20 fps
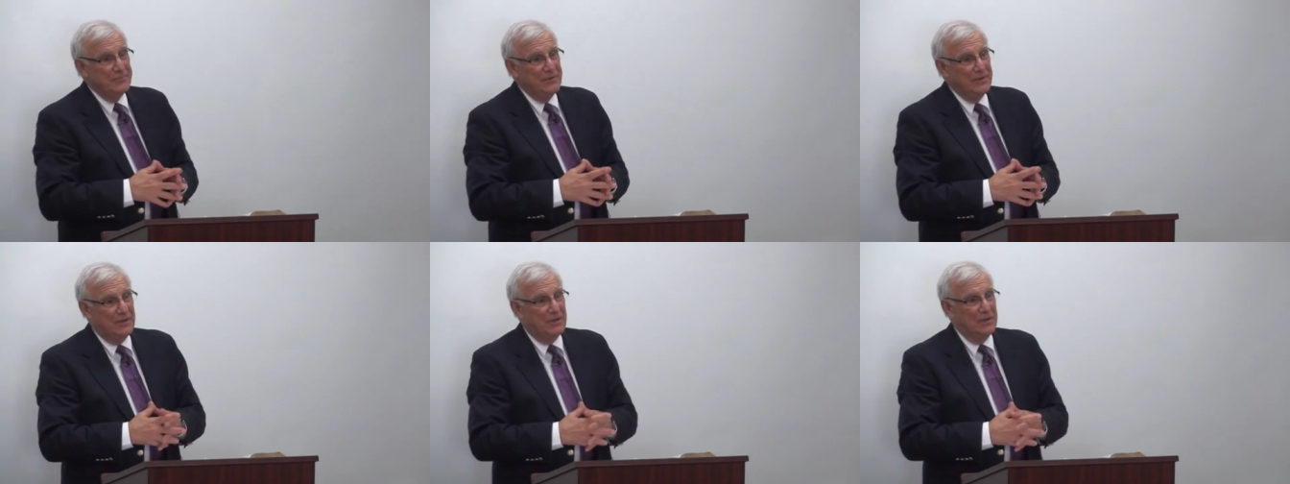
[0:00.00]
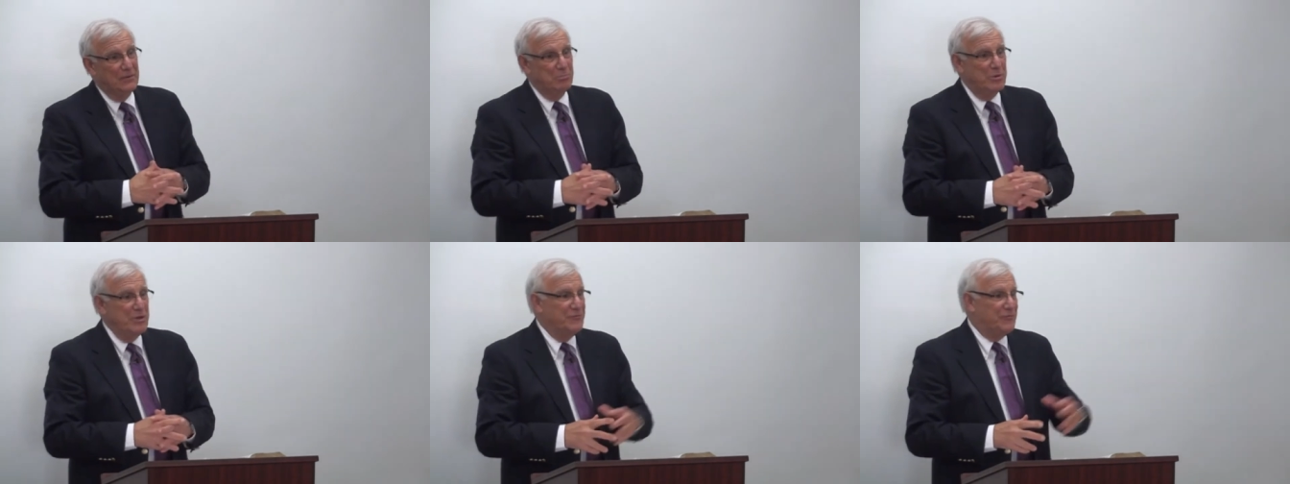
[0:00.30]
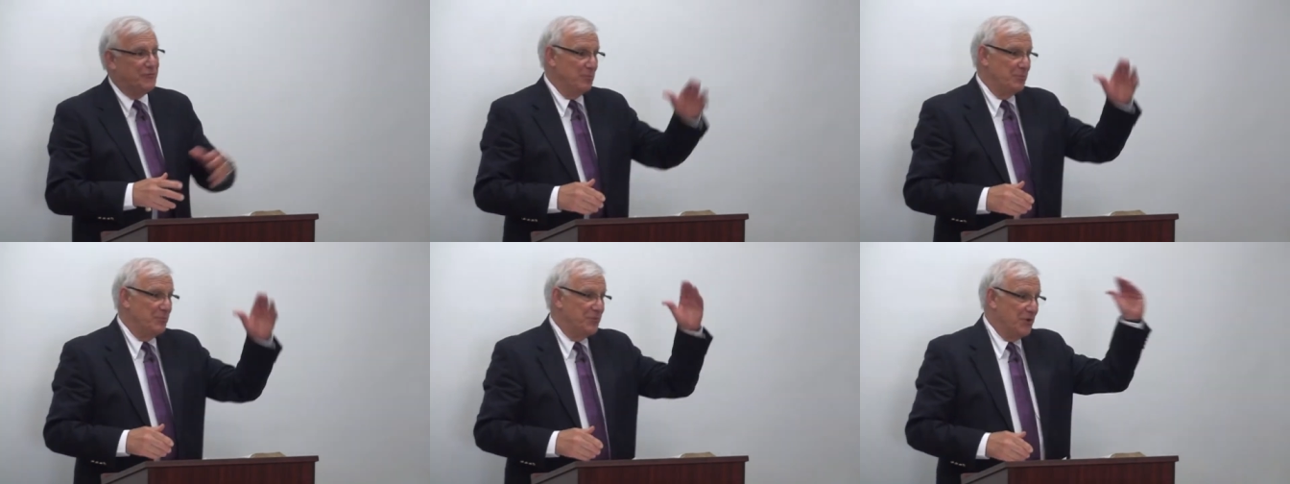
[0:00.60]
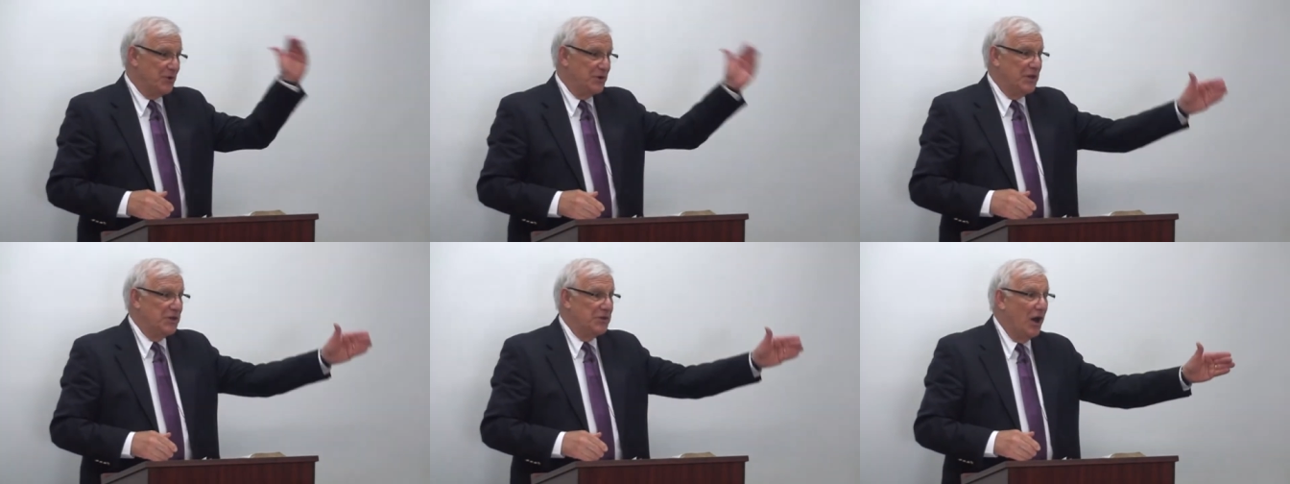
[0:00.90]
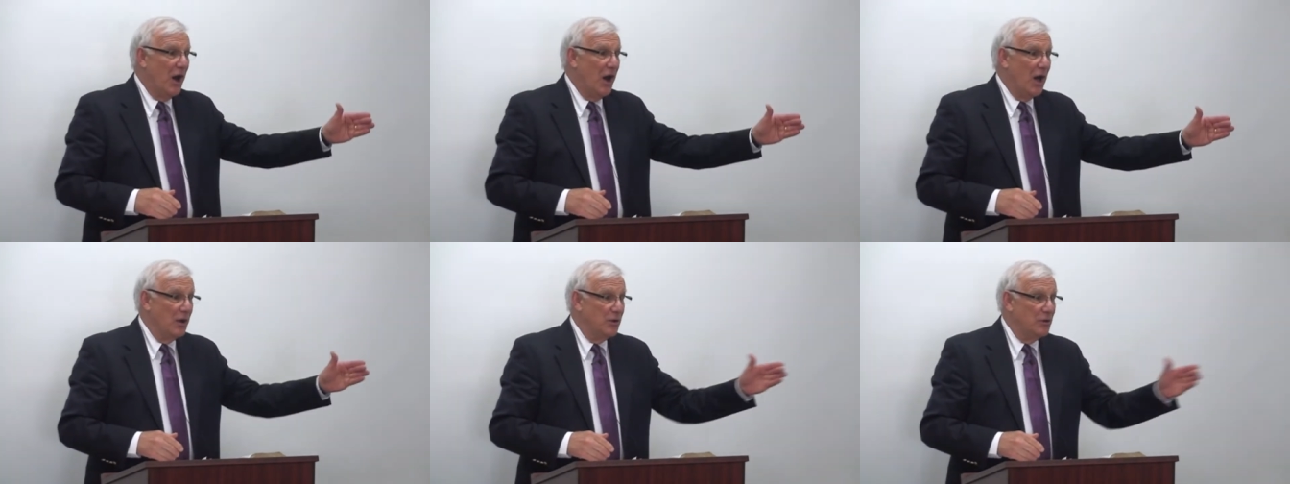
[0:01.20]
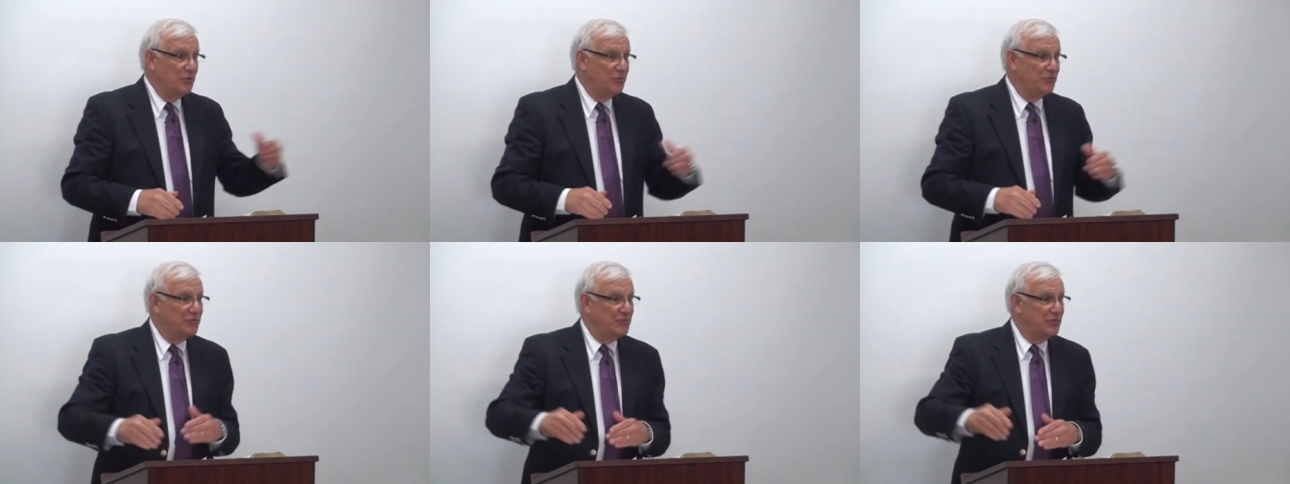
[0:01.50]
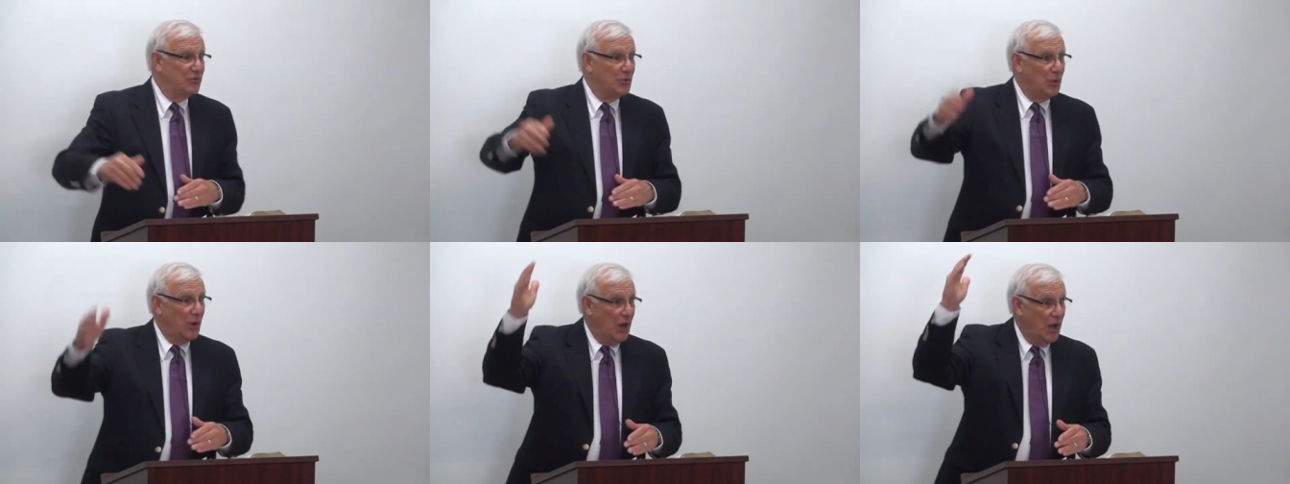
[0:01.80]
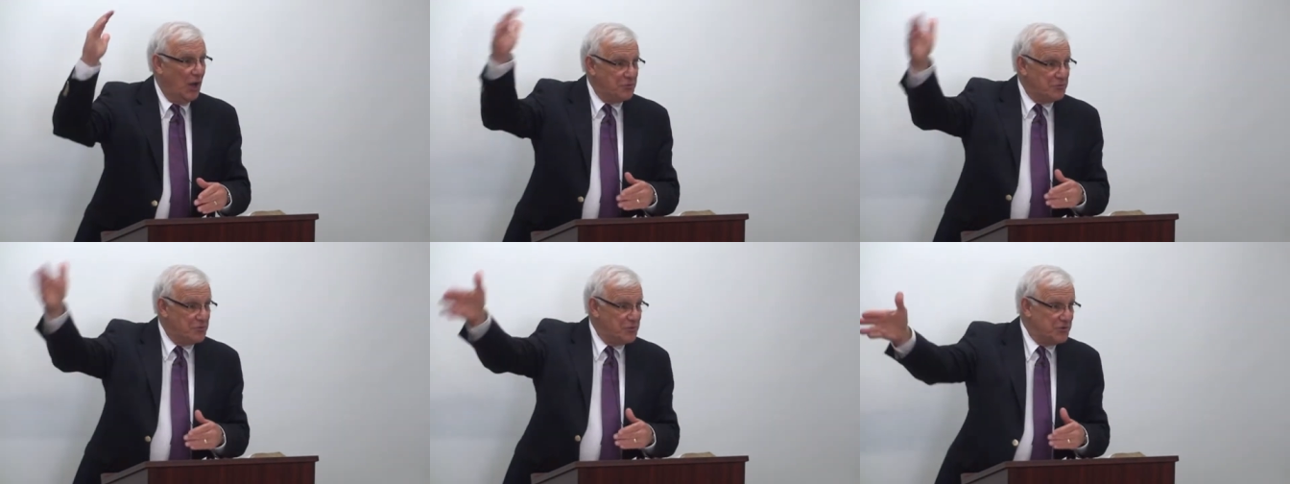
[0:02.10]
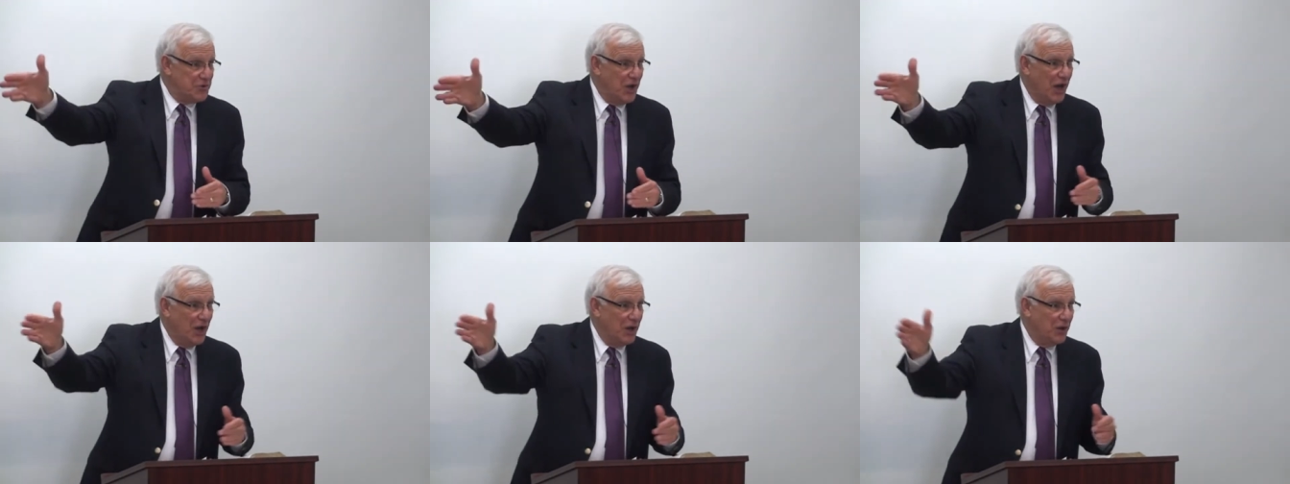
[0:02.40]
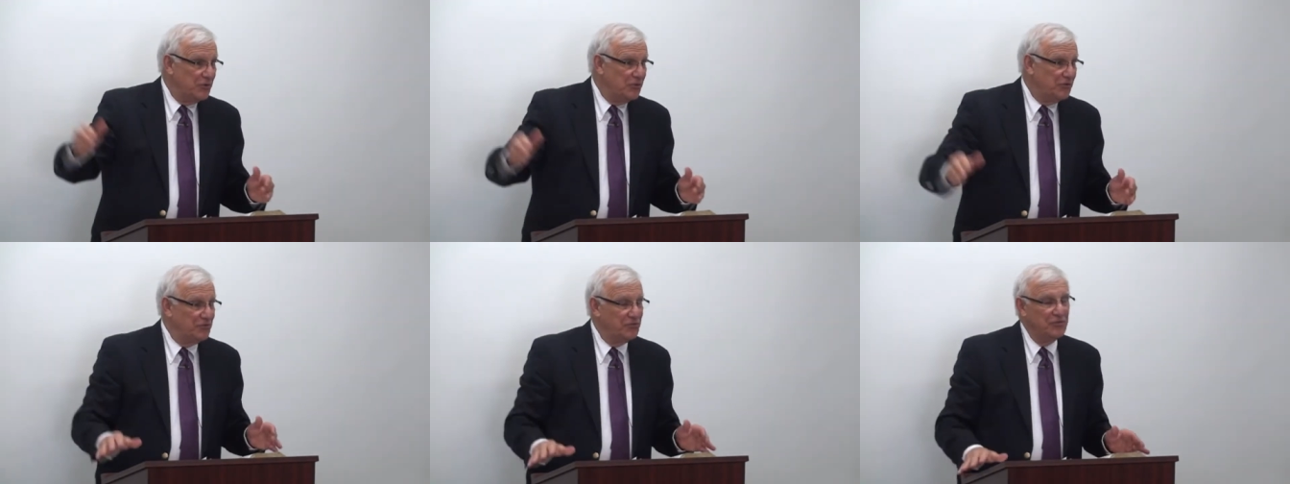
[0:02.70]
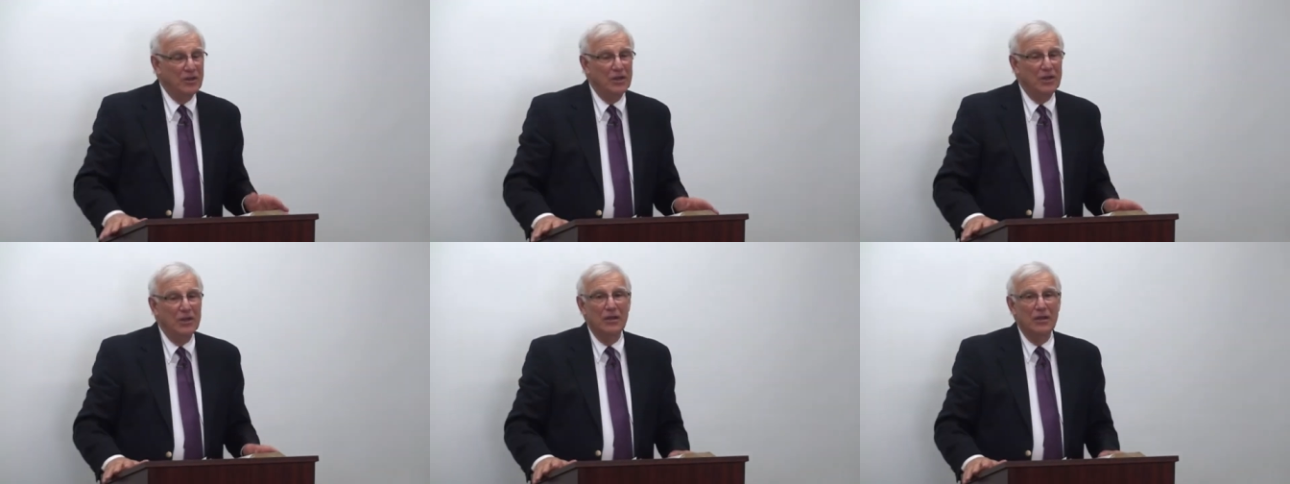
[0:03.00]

it can be from $30 to $100